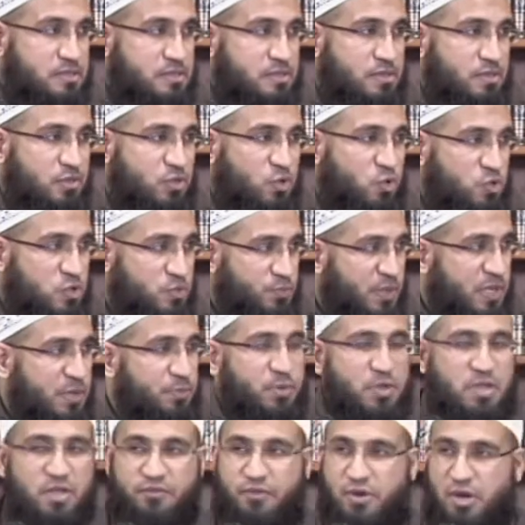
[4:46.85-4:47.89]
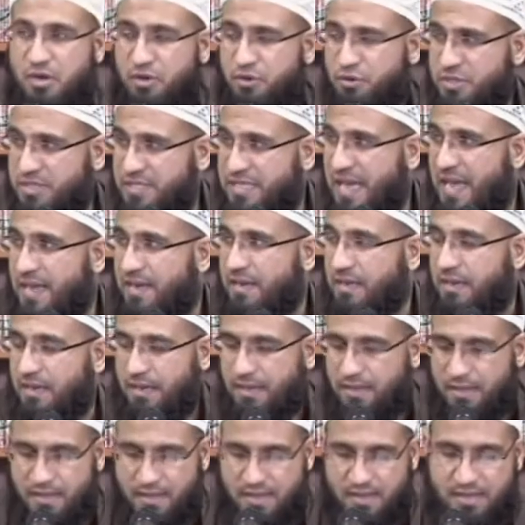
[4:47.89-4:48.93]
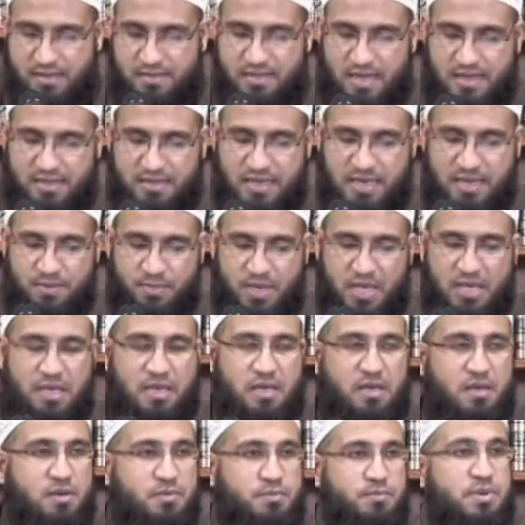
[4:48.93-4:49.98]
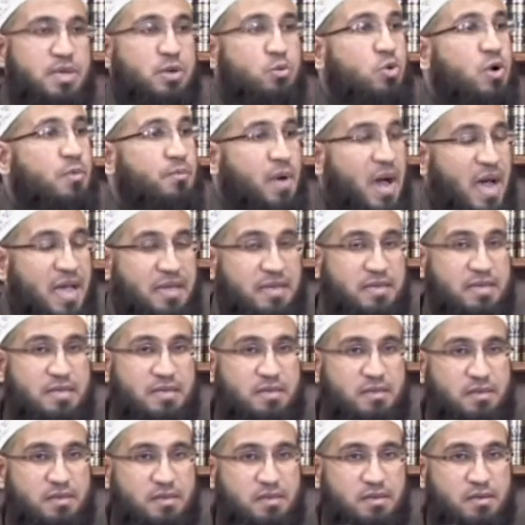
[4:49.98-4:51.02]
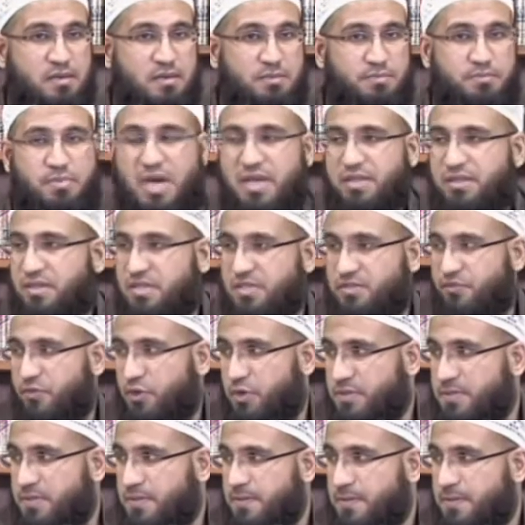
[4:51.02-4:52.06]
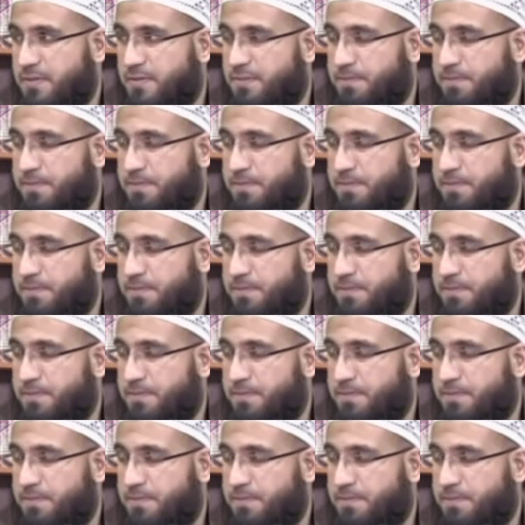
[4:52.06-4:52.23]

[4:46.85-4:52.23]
those people of understanding, that they may be reminded by these verses.